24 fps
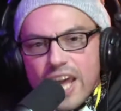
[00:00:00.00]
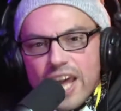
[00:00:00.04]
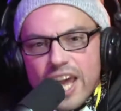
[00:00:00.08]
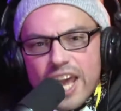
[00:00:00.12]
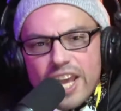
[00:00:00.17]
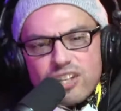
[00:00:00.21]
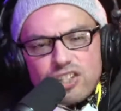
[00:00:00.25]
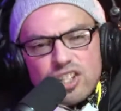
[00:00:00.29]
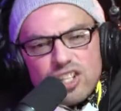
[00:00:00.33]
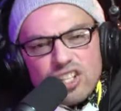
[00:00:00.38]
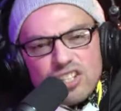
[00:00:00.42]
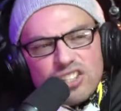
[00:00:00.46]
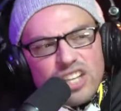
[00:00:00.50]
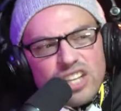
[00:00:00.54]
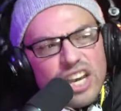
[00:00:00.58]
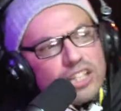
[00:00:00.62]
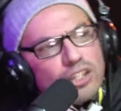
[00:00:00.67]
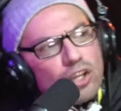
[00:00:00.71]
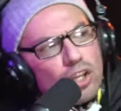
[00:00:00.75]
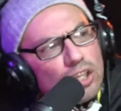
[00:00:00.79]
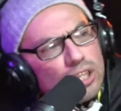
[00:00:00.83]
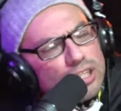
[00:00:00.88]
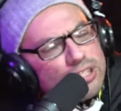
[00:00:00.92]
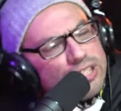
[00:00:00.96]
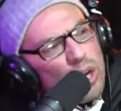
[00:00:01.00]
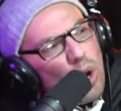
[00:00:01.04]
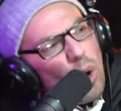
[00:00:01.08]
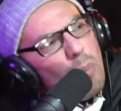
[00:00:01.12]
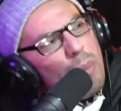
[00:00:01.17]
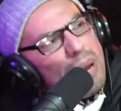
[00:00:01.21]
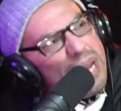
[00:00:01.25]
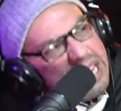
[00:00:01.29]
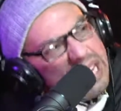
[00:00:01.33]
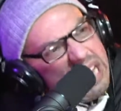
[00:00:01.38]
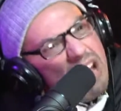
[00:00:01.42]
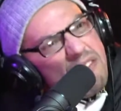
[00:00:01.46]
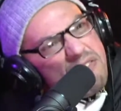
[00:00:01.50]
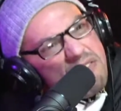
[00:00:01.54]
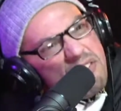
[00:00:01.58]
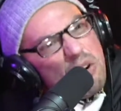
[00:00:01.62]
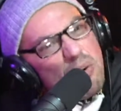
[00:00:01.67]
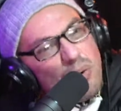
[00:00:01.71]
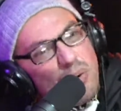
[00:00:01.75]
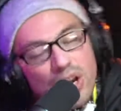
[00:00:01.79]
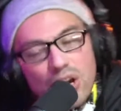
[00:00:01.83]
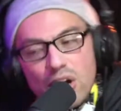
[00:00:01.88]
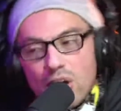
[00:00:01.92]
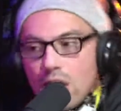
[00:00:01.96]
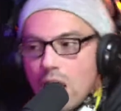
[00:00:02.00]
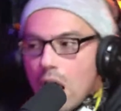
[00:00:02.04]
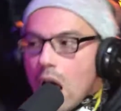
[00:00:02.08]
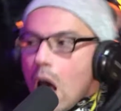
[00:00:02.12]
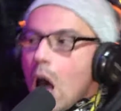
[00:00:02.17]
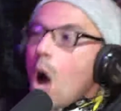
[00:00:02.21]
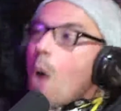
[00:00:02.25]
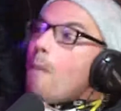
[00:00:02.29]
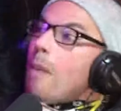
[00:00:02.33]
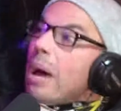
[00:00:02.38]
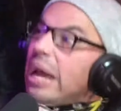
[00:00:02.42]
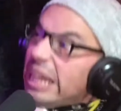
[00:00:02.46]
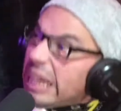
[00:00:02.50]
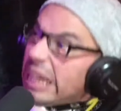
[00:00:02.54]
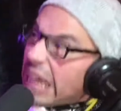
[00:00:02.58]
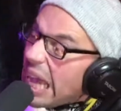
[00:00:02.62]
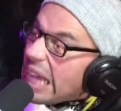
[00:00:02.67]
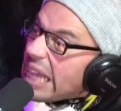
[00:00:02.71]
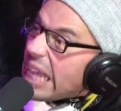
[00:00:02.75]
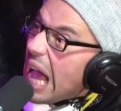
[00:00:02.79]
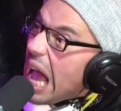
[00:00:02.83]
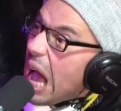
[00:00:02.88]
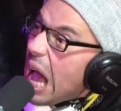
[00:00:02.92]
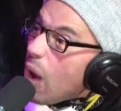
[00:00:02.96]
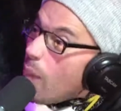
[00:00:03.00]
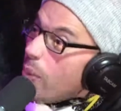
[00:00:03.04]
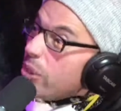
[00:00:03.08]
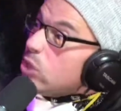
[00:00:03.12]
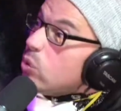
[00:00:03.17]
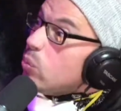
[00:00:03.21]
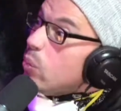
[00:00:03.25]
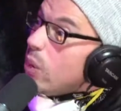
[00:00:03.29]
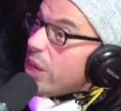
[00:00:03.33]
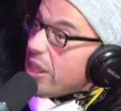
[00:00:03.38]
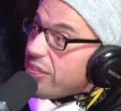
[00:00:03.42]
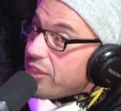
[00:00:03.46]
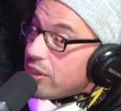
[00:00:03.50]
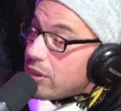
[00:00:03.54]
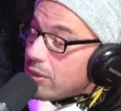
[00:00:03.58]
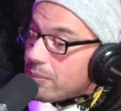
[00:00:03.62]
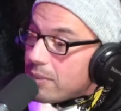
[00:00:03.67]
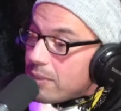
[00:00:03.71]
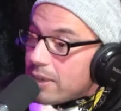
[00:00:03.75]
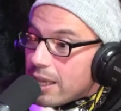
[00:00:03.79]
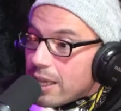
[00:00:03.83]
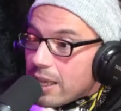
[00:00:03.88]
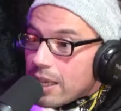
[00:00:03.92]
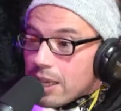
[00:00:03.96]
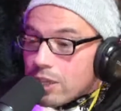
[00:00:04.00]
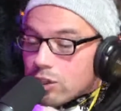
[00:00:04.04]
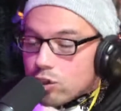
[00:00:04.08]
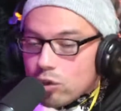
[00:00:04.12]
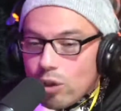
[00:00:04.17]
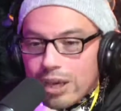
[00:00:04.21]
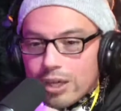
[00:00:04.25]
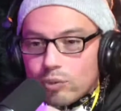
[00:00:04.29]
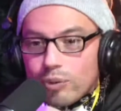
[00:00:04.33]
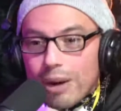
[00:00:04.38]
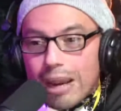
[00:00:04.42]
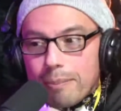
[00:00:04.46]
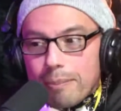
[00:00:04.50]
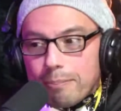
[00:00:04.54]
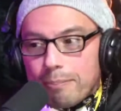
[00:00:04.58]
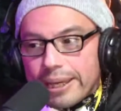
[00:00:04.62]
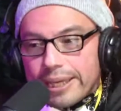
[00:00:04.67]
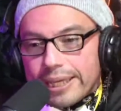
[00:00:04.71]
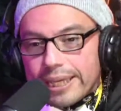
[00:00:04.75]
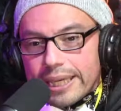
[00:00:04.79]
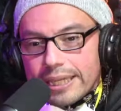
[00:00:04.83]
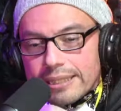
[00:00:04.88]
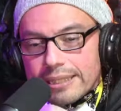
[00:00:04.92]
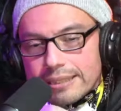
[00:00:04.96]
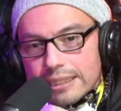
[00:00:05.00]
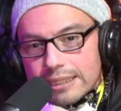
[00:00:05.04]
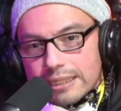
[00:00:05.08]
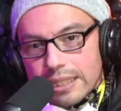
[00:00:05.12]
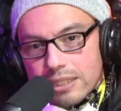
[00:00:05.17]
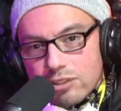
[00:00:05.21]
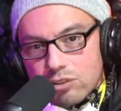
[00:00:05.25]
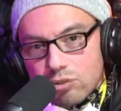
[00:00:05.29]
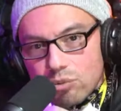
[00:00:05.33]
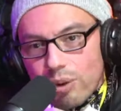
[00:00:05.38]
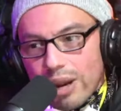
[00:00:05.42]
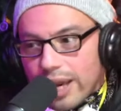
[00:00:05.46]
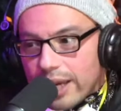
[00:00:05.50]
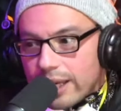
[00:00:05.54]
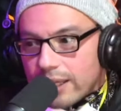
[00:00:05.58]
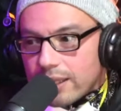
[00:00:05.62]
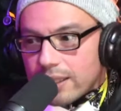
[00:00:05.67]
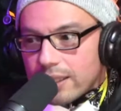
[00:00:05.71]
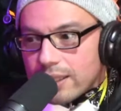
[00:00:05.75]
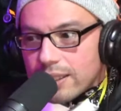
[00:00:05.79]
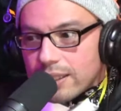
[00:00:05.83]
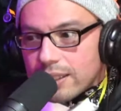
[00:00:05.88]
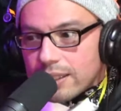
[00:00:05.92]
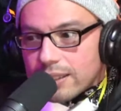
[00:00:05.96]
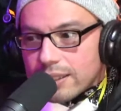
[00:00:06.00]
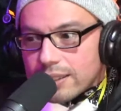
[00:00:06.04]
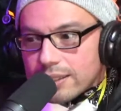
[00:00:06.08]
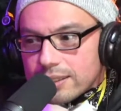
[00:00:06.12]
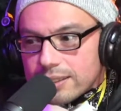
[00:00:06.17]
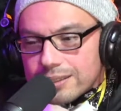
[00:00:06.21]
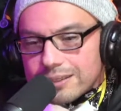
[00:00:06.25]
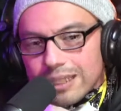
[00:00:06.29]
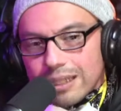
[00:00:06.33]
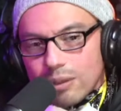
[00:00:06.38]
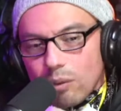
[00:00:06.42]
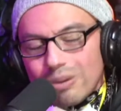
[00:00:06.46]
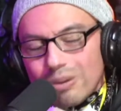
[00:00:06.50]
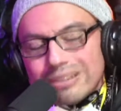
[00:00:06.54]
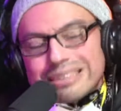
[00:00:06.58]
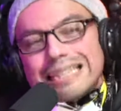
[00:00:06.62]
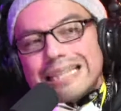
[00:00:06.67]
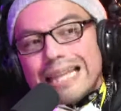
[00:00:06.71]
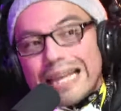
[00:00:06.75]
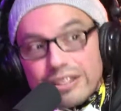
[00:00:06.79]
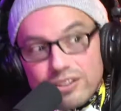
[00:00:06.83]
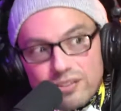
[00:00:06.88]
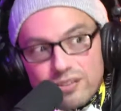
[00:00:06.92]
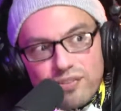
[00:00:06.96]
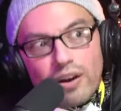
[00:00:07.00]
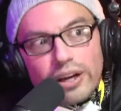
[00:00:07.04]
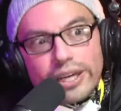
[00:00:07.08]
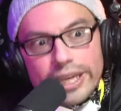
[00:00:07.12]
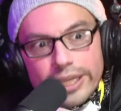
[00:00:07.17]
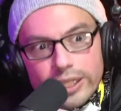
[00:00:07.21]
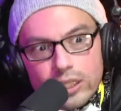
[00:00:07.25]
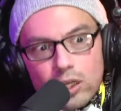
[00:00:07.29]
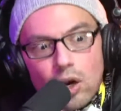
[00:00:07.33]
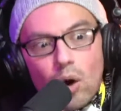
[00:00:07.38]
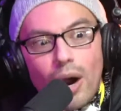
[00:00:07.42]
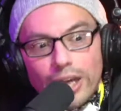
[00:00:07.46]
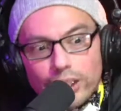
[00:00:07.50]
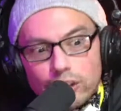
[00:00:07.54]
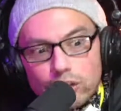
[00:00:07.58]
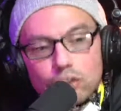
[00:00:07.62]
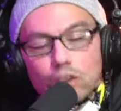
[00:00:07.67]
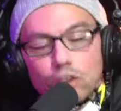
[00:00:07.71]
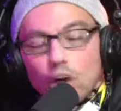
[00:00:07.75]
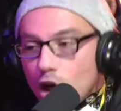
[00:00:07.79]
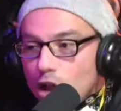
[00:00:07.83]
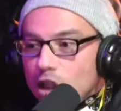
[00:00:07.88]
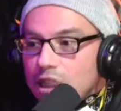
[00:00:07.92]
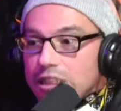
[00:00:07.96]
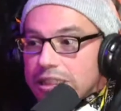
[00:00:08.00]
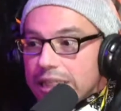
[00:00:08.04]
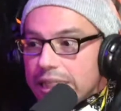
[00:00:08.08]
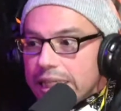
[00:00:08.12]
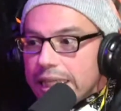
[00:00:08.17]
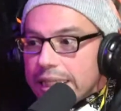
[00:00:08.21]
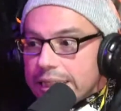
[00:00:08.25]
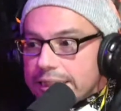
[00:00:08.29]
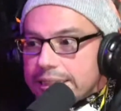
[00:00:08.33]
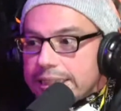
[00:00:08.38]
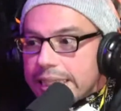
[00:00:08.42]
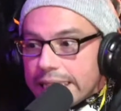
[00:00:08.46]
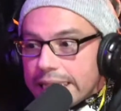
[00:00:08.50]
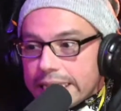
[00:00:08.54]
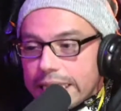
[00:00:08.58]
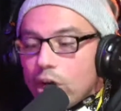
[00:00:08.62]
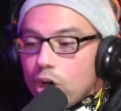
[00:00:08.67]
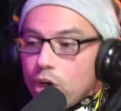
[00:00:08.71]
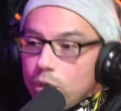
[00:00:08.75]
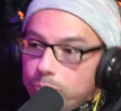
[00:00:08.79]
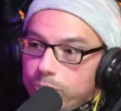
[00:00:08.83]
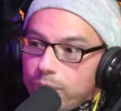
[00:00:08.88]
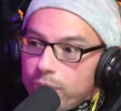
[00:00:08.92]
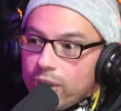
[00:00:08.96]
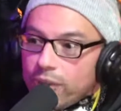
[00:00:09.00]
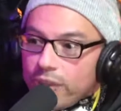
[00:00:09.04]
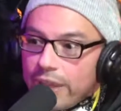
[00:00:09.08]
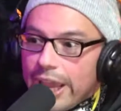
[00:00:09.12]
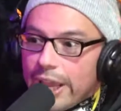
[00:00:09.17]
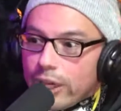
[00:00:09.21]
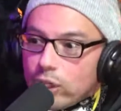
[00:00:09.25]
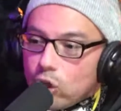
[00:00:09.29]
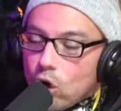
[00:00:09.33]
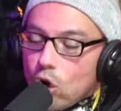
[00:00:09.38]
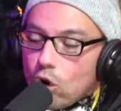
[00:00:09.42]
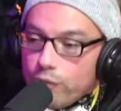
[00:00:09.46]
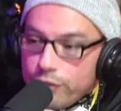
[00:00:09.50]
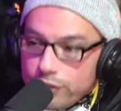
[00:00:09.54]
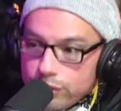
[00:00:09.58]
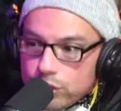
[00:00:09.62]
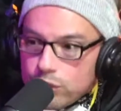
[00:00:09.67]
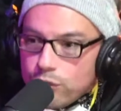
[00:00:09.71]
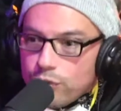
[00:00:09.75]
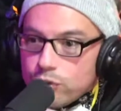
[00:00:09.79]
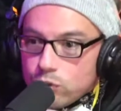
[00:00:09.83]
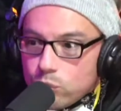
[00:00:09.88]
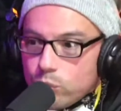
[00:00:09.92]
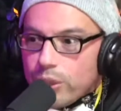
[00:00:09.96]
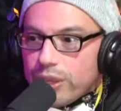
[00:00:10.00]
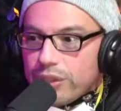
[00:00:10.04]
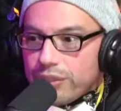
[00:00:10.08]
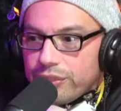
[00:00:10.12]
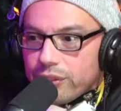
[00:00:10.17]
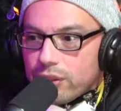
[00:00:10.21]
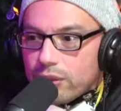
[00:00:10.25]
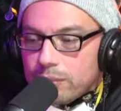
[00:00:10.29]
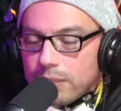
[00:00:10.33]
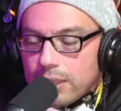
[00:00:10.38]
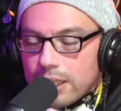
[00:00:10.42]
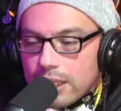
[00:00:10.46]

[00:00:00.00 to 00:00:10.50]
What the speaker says: And she's like, the other's like, "Oh my God, for real? Oh my God, yeah, I was with him." So I grabbed Becky. It's like, "Let's ride." She's like, "What's that? Let's fucking go." I just heard this lady say that her brother had COVID. She was with him.